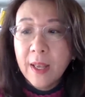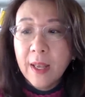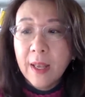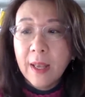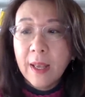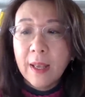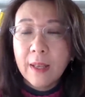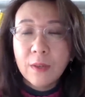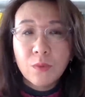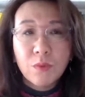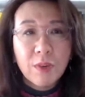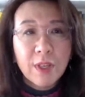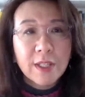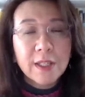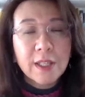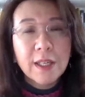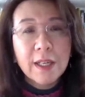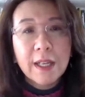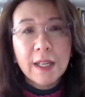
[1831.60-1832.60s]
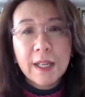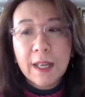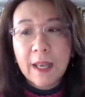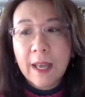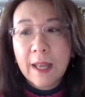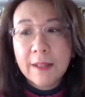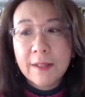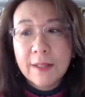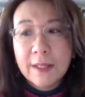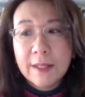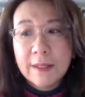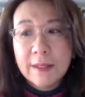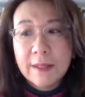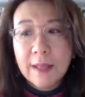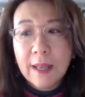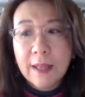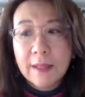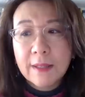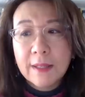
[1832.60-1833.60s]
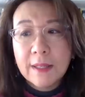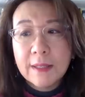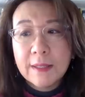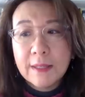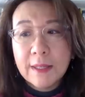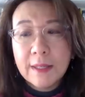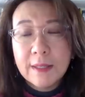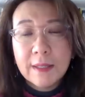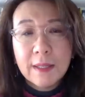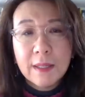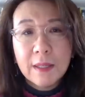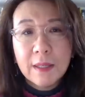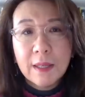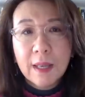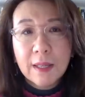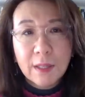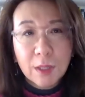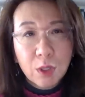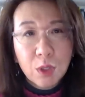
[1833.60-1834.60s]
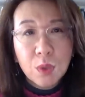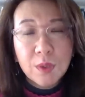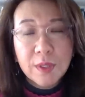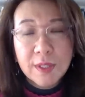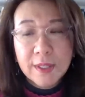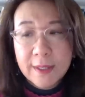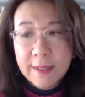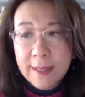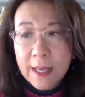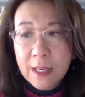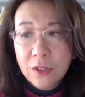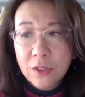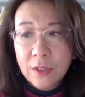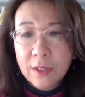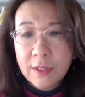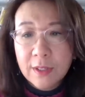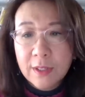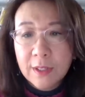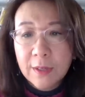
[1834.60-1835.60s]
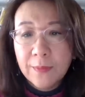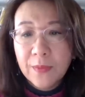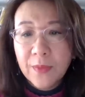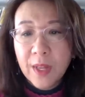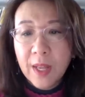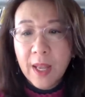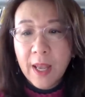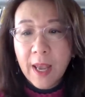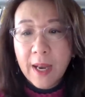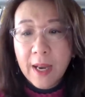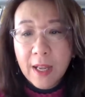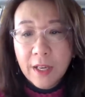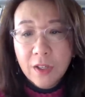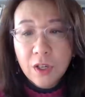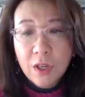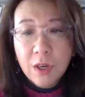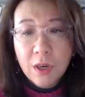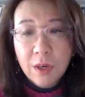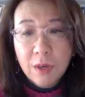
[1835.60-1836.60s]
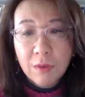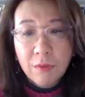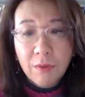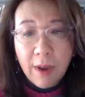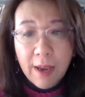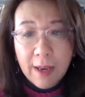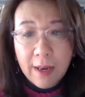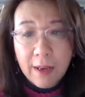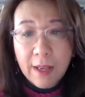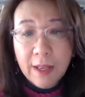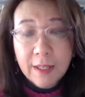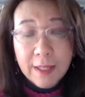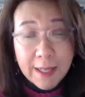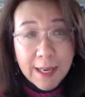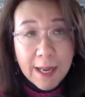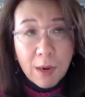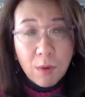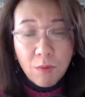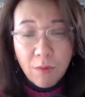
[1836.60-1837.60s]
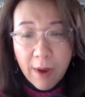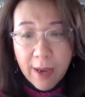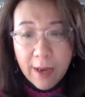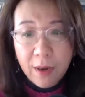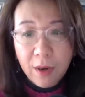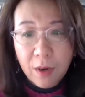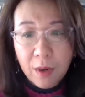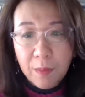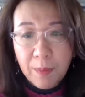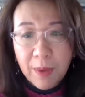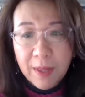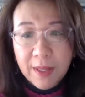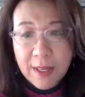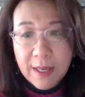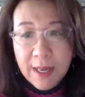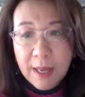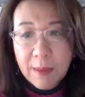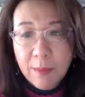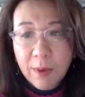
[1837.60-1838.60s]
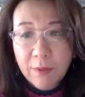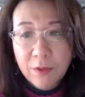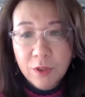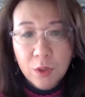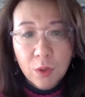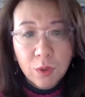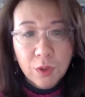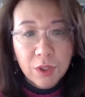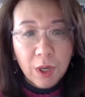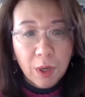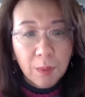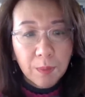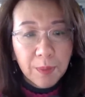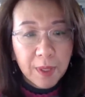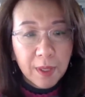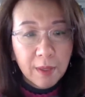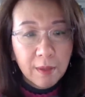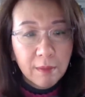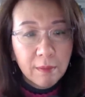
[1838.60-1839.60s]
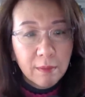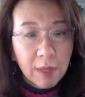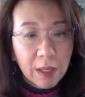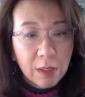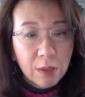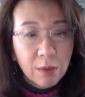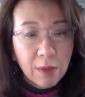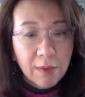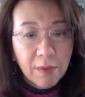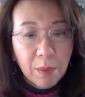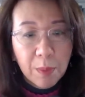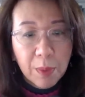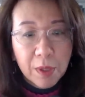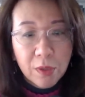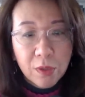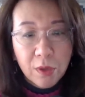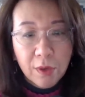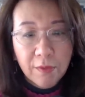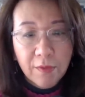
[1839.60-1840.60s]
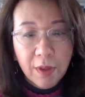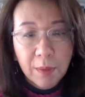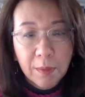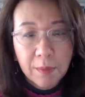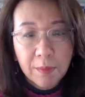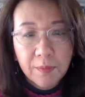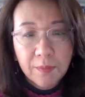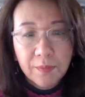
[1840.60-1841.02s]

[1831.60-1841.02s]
is recently at these at the C C at the two sessions, an internet right internet writer by the name of Zhou Xiaoping. I do have a picture of him.